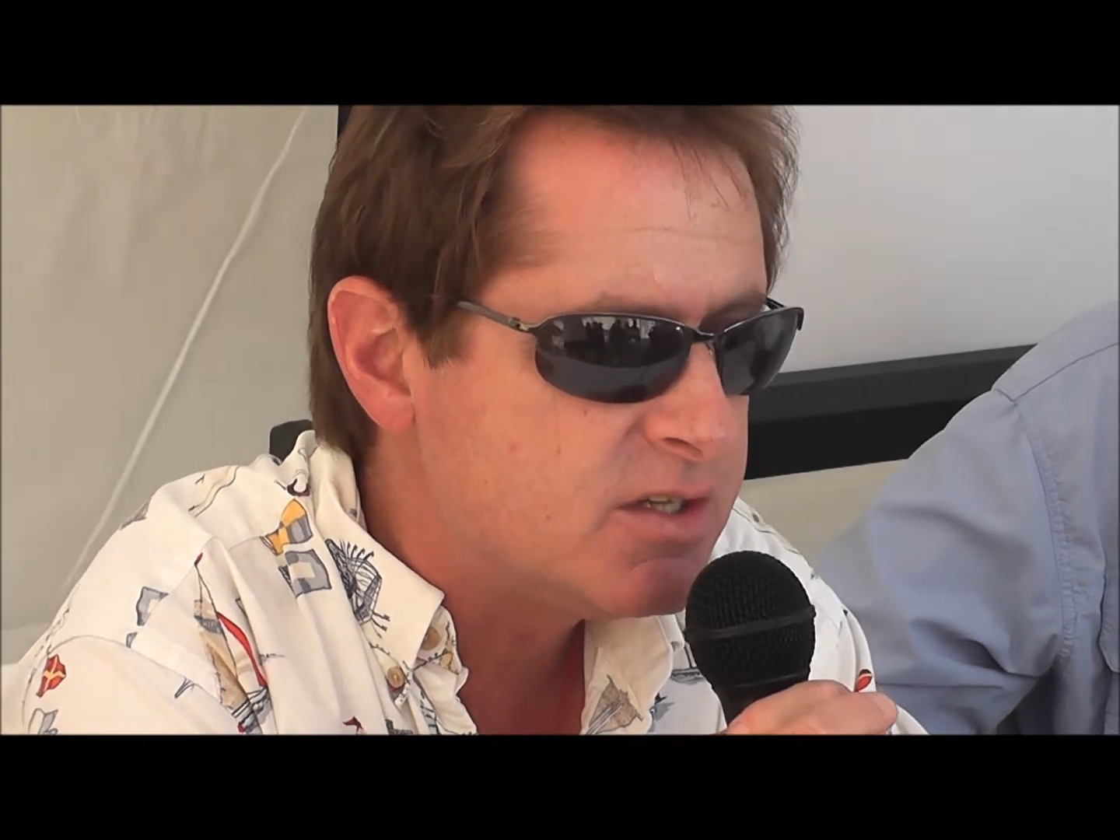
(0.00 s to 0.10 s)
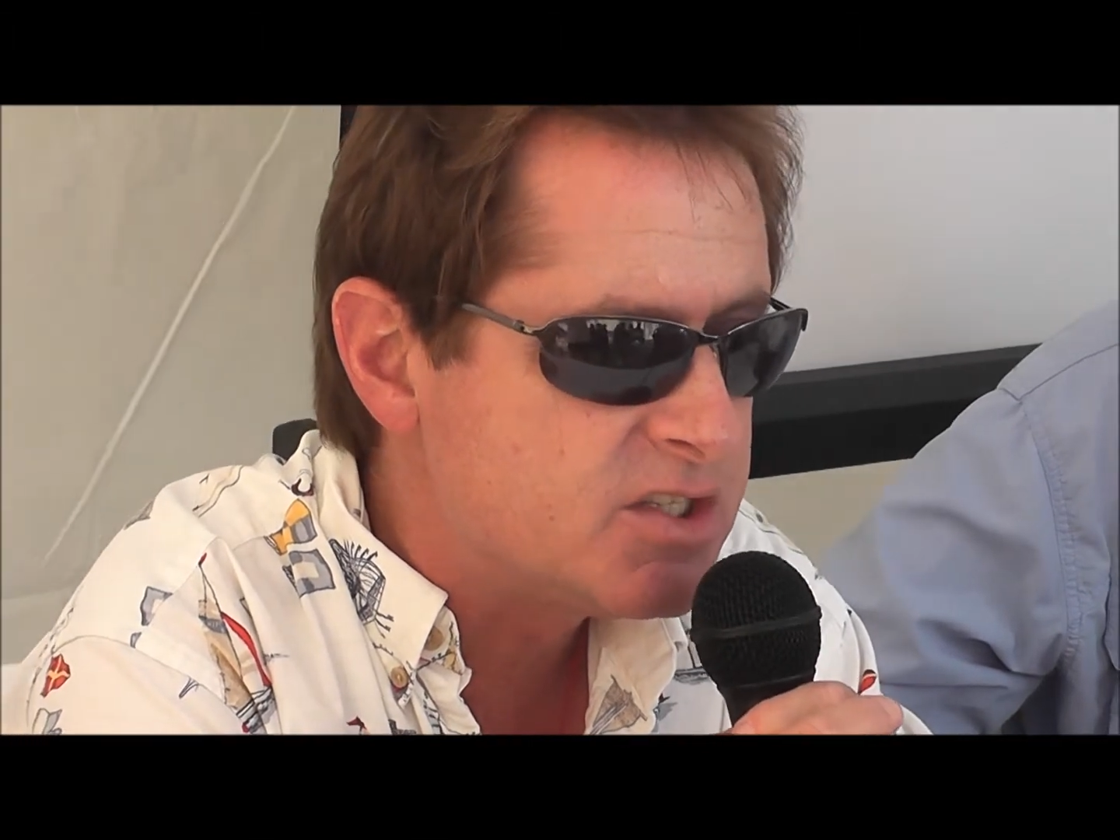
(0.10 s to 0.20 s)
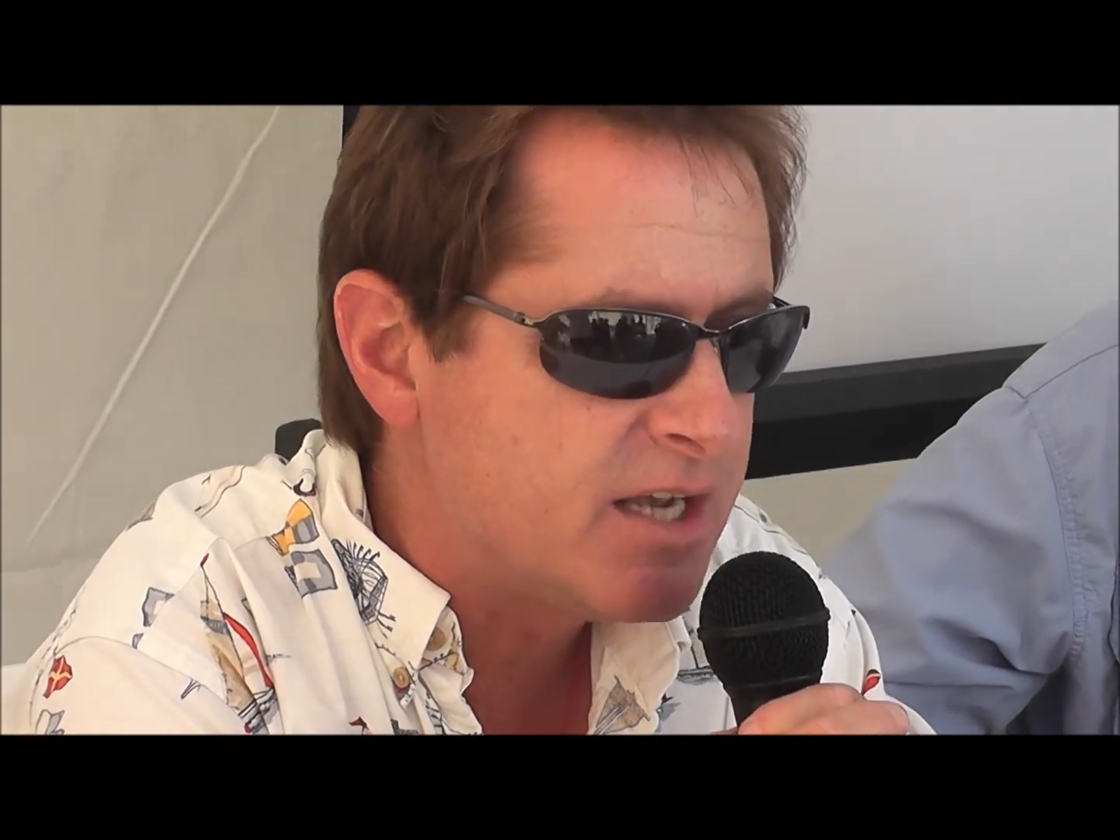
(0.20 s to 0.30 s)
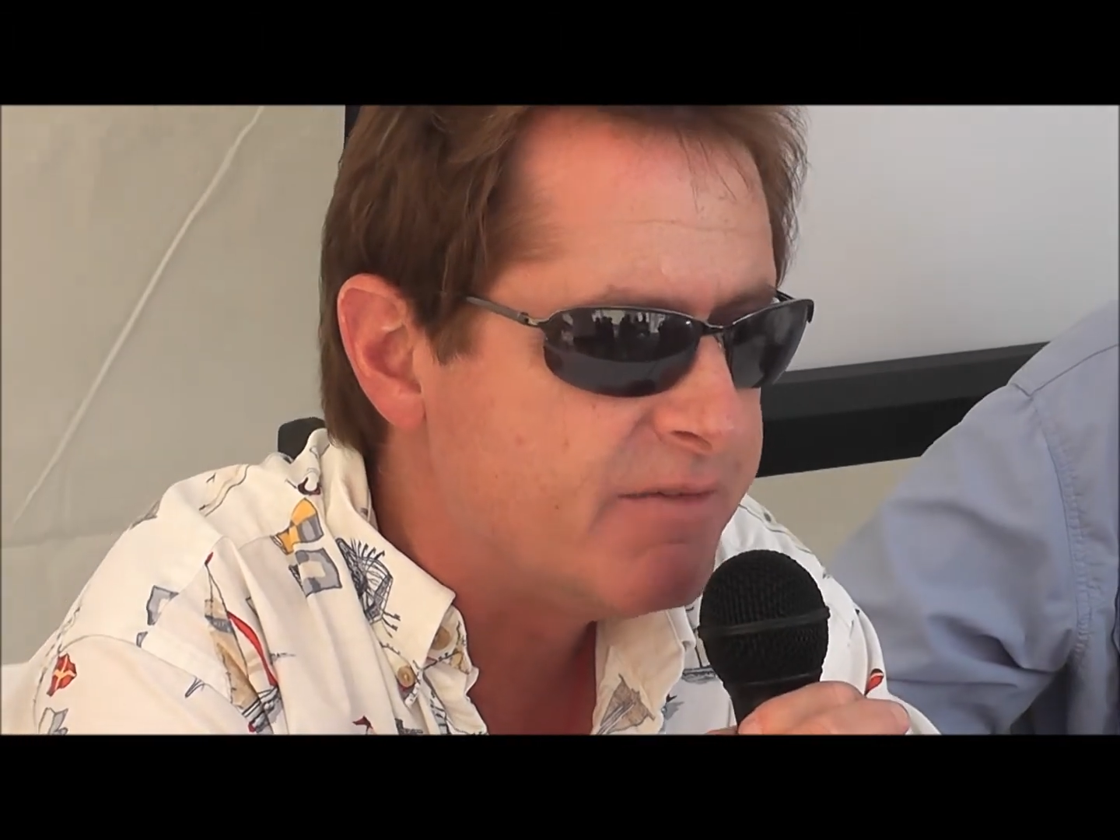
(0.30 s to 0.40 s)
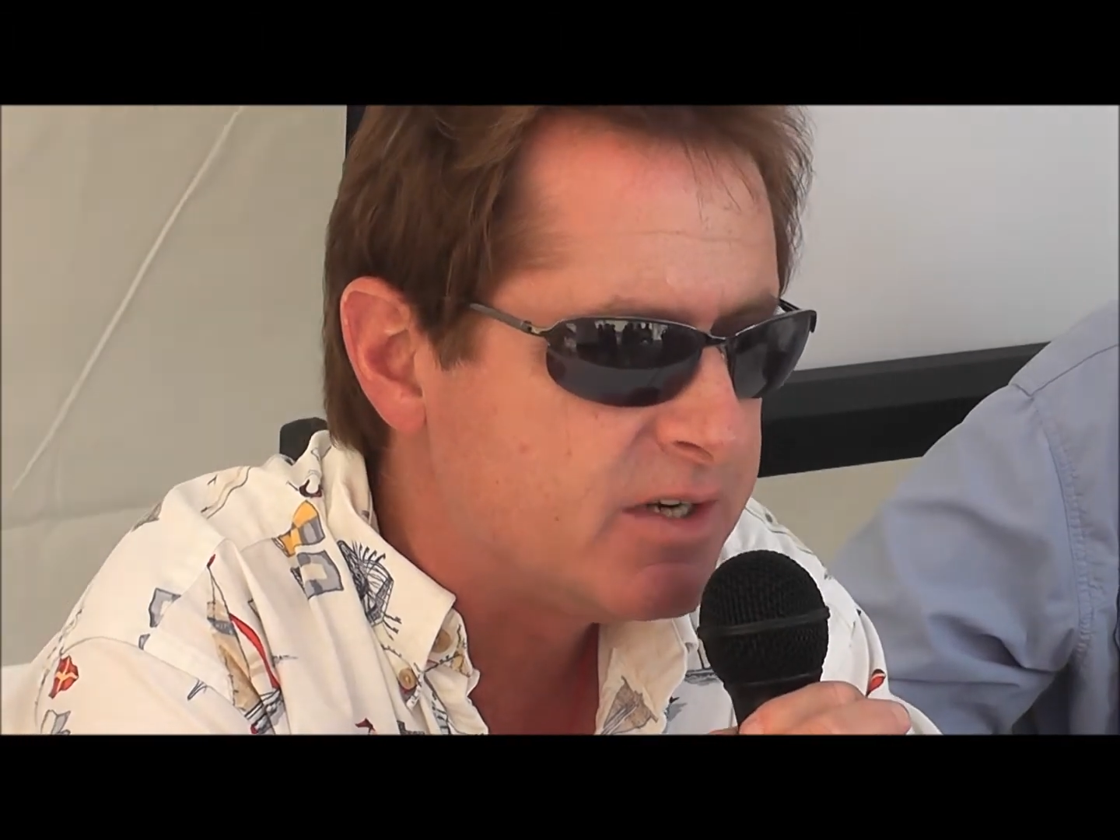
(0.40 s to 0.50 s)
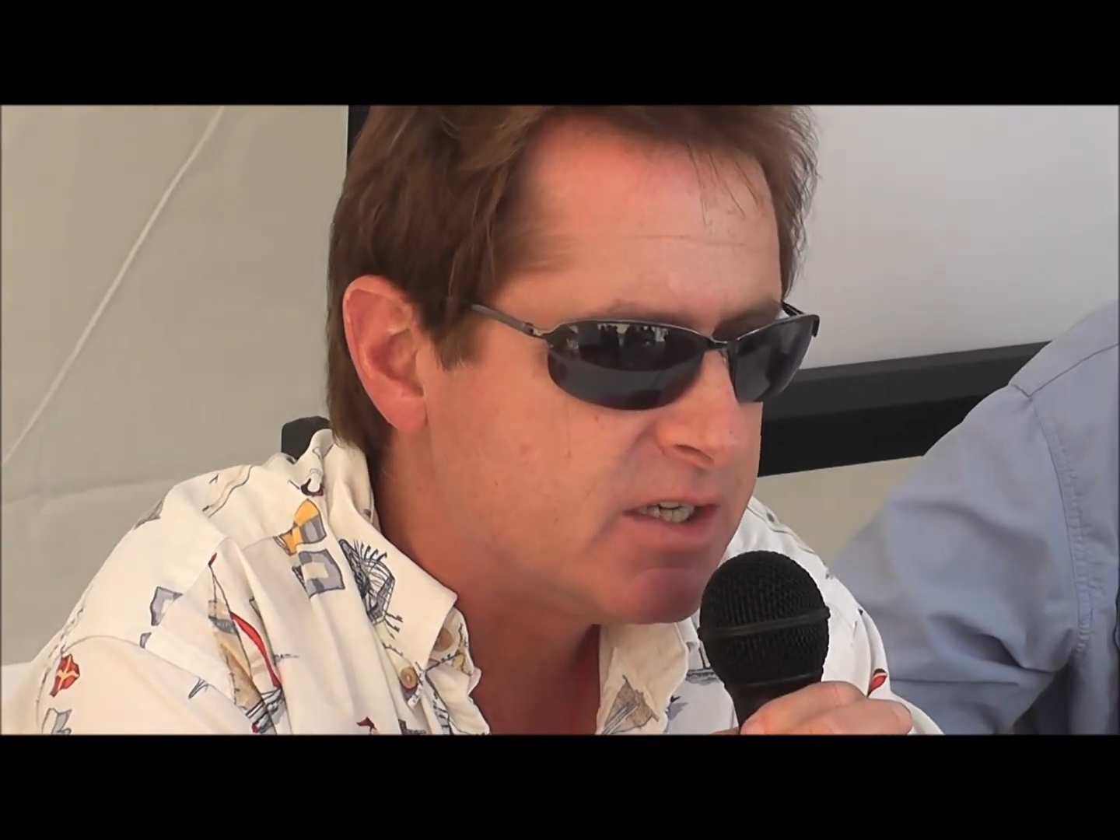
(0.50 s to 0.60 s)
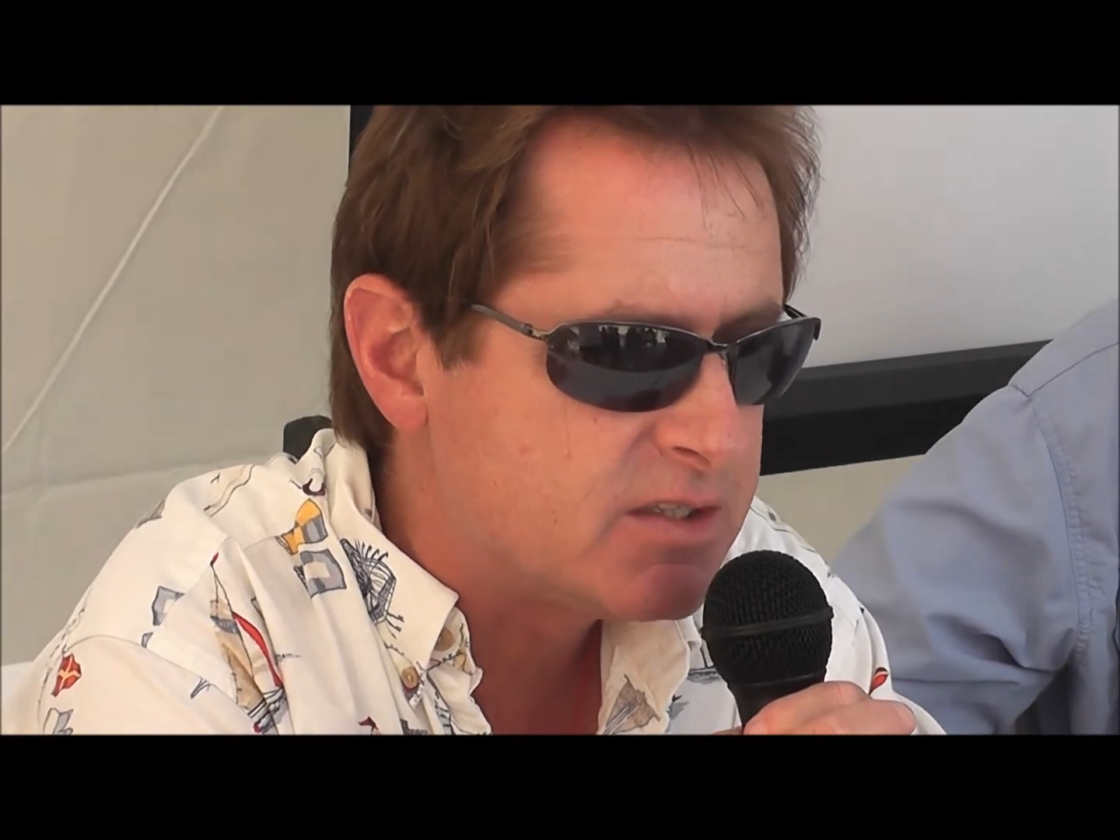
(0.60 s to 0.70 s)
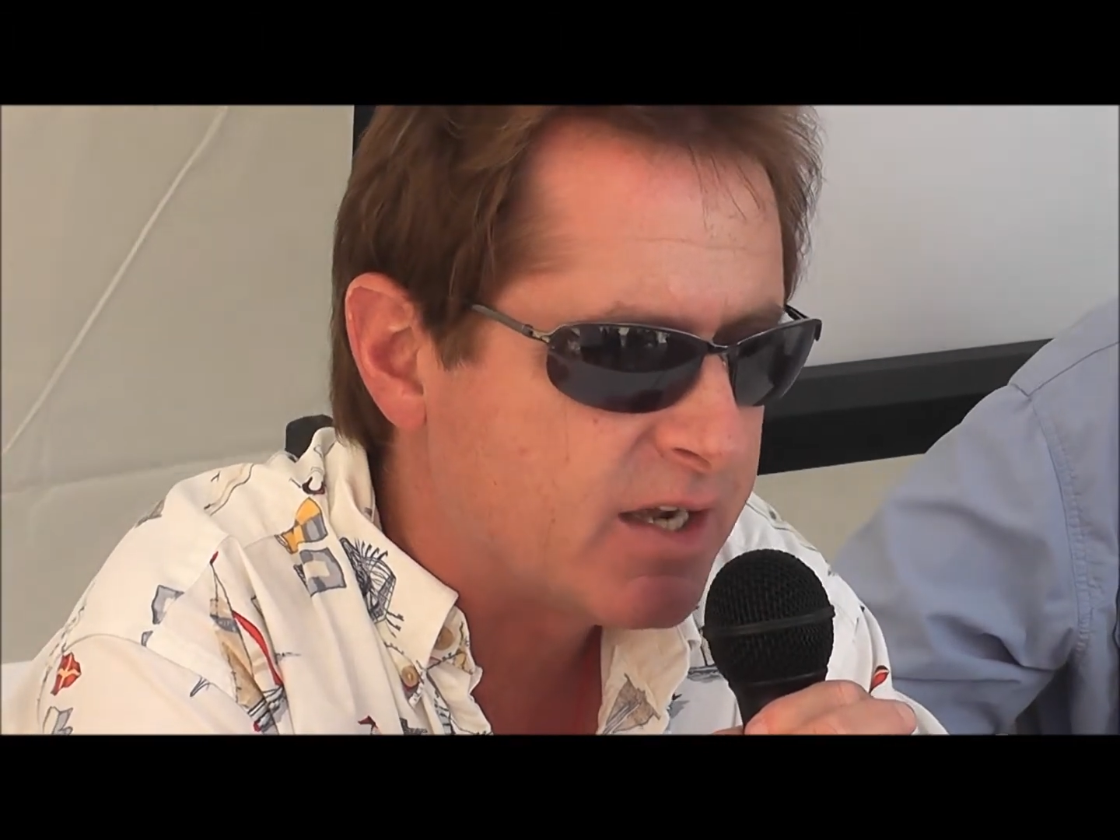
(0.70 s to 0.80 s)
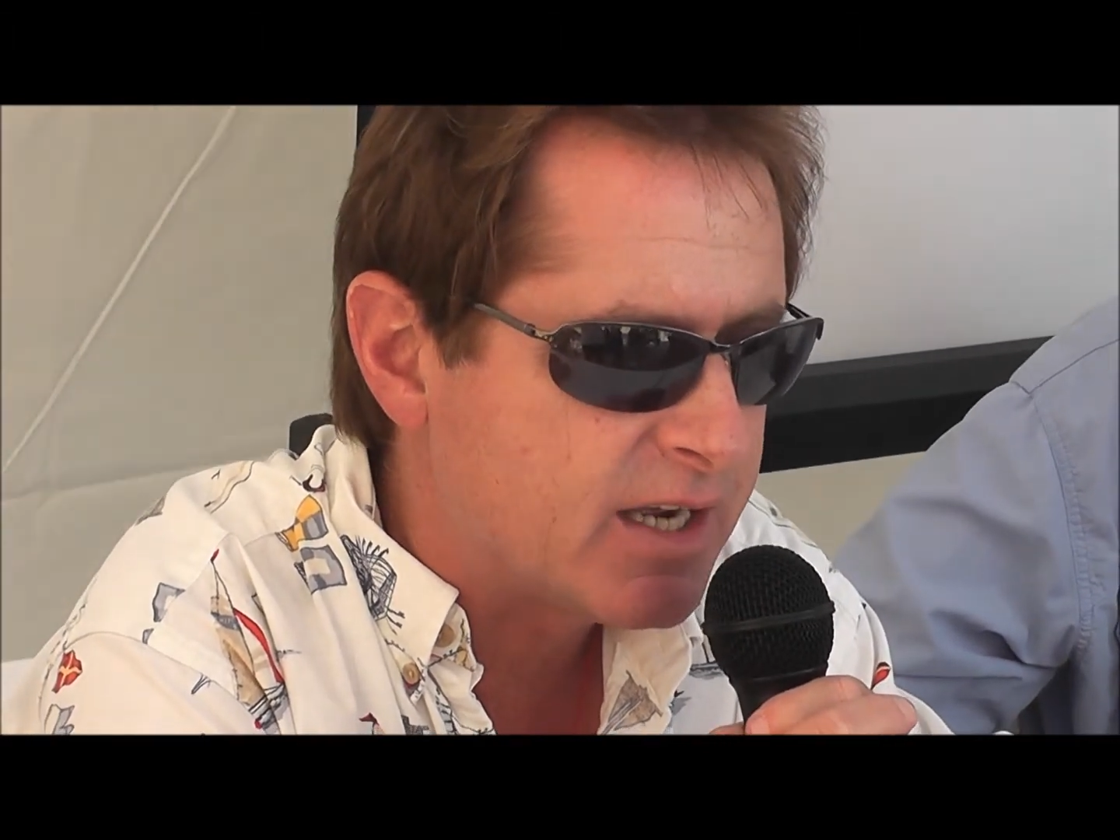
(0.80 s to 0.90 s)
in the 70s,